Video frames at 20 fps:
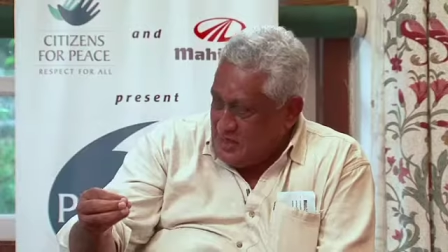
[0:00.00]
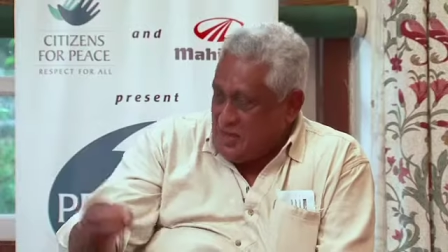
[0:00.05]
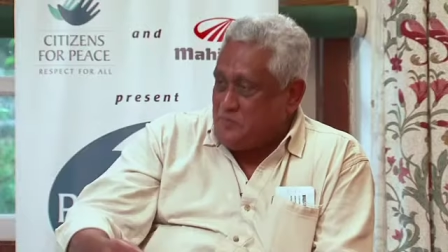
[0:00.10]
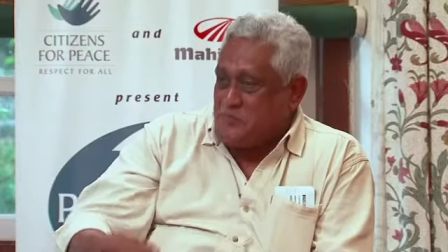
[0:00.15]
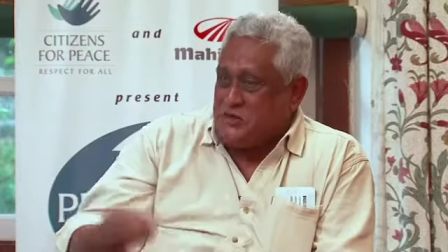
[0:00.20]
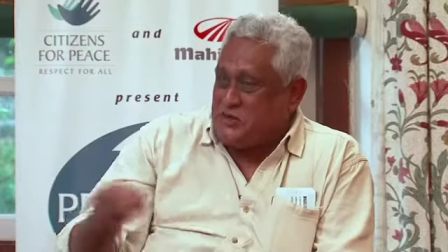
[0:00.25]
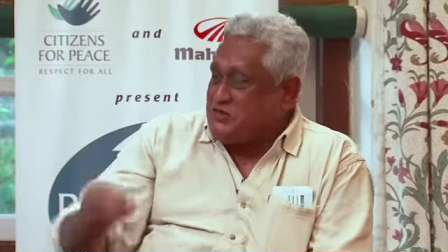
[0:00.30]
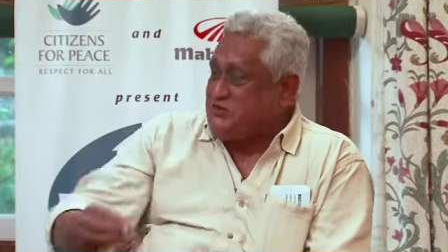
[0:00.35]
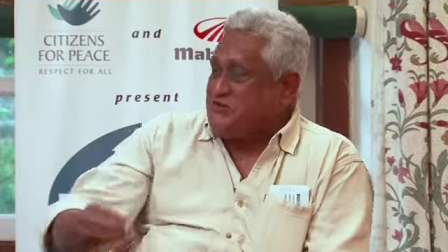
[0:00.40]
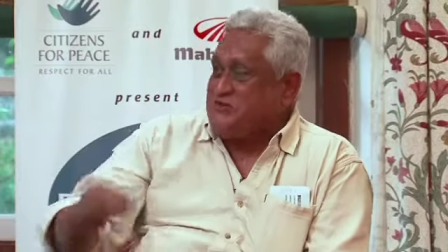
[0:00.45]

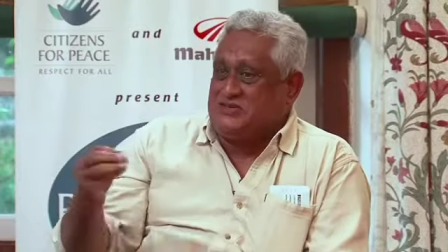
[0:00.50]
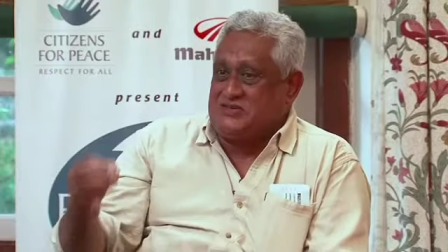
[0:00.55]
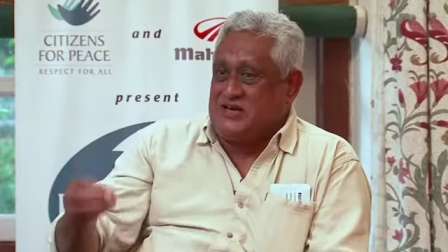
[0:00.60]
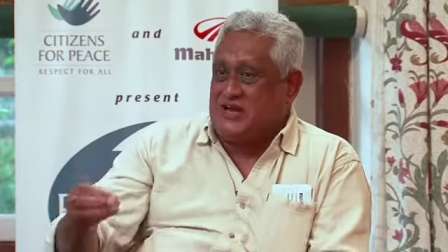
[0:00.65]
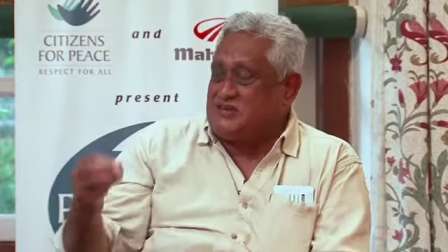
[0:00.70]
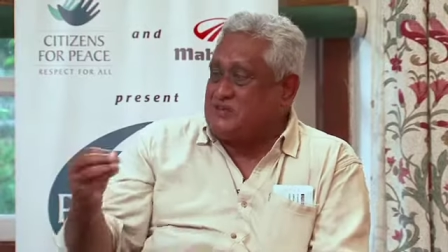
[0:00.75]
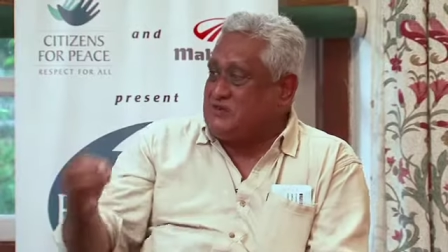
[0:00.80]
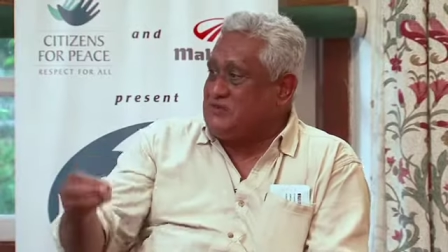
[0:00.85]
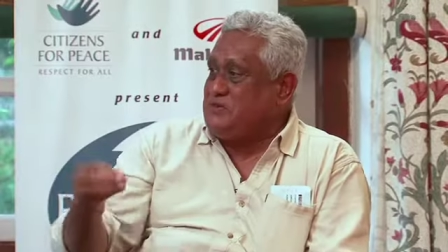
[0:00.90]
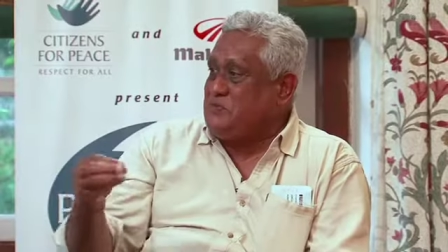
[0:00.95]
Because
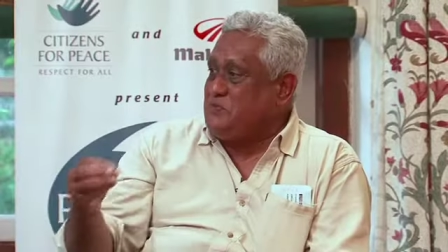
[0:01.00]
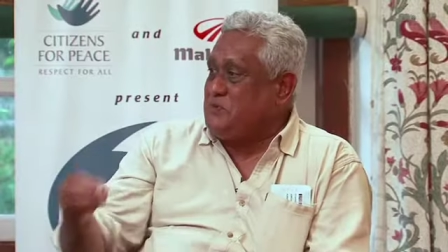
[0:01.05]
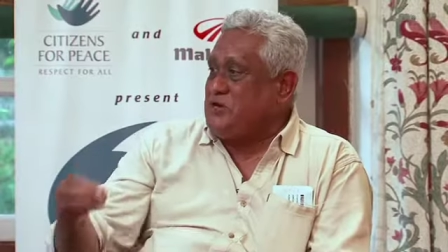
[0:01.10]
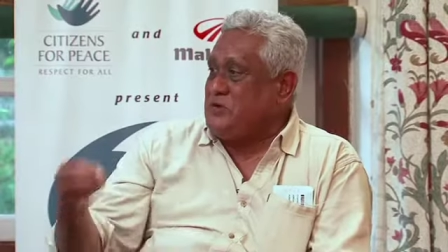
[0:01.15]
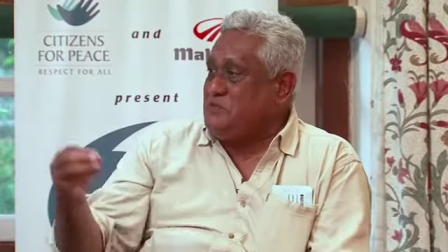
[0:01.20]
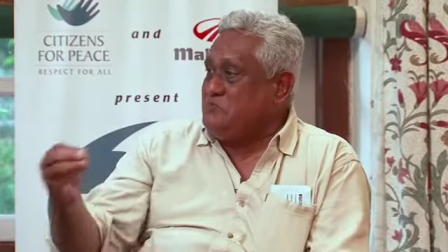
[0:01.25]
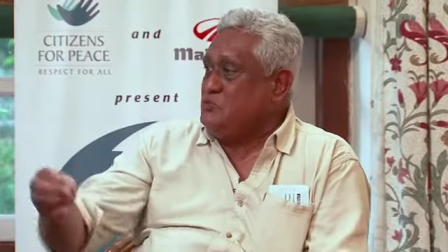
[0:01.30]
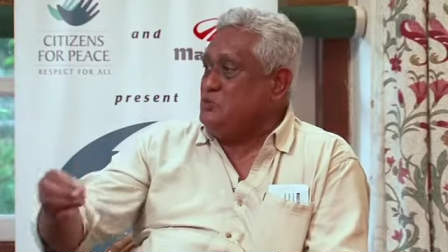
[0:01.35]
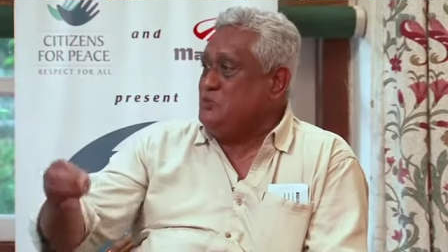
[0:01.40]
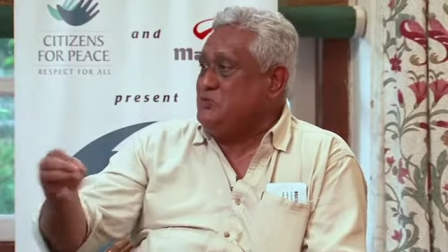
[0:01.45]
disasters have
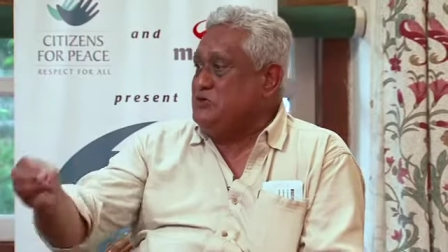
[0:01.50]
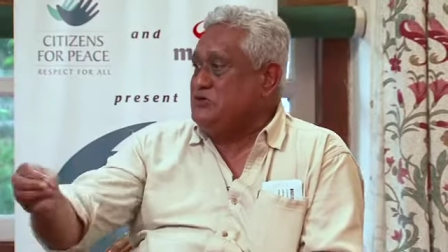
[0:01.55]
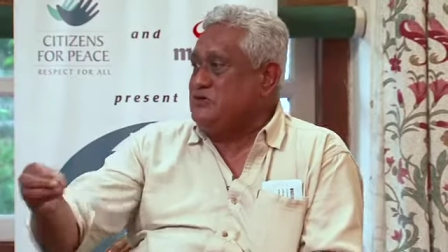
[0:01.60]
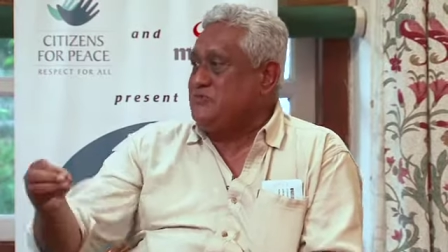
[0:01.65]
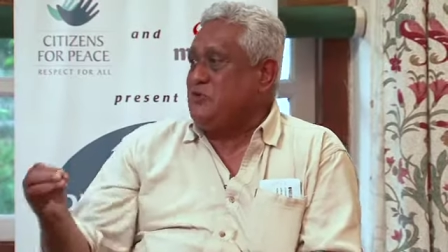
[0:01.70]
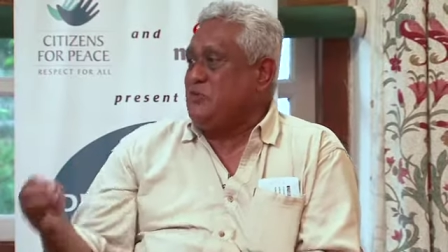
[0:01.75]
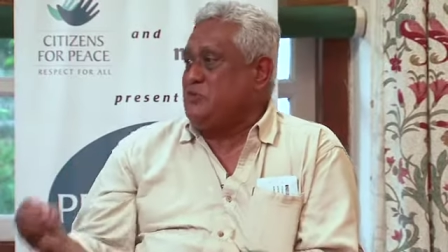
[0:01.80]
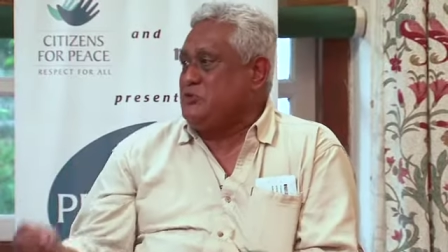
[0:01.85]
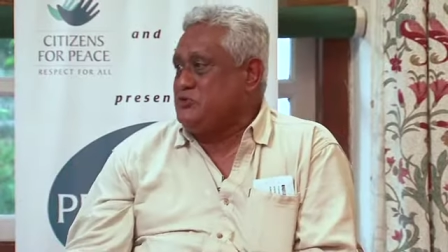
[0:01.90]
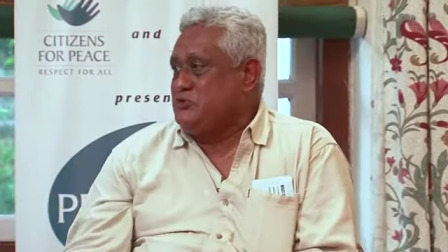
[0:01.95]
become moments of
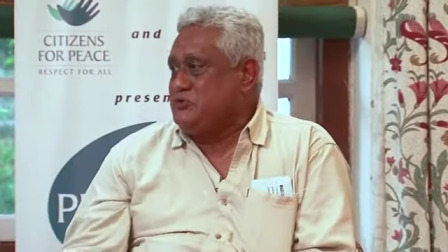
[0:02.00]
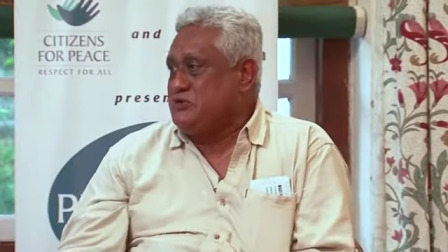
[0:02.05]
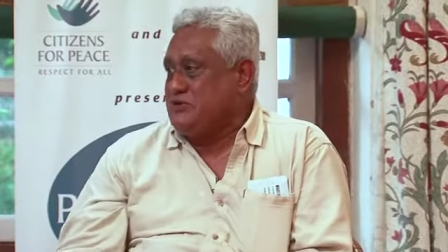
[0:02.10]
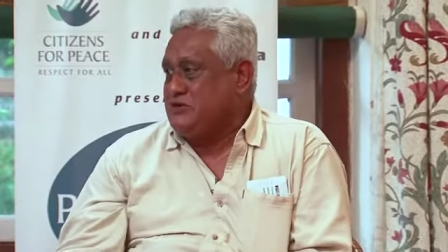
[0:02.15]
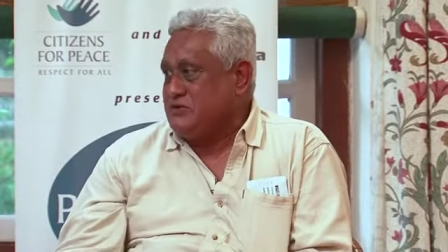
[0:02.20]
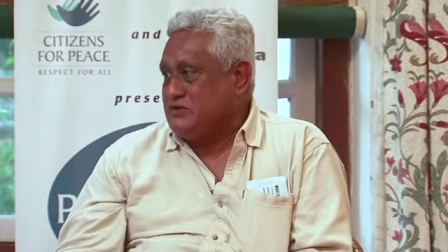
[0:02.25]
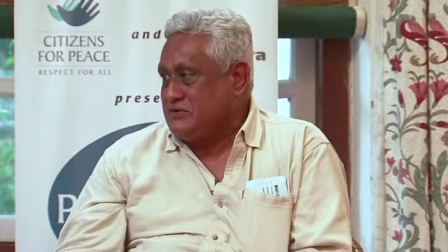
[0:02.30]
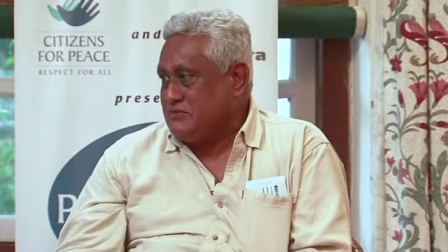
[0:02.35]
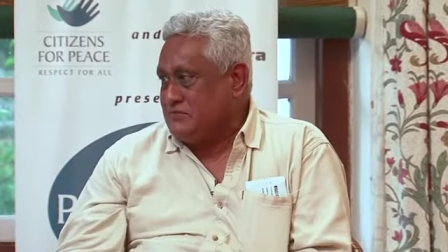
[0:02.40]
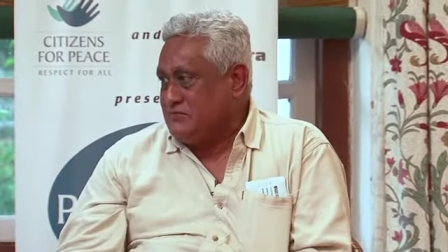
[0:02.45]

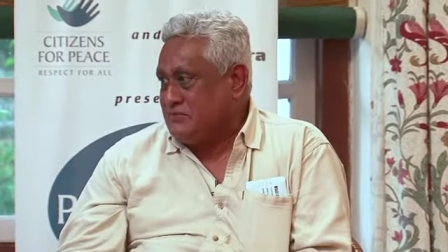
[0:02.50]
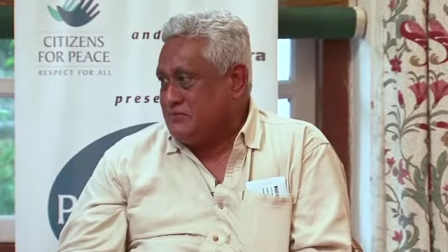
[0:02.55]
opportunity.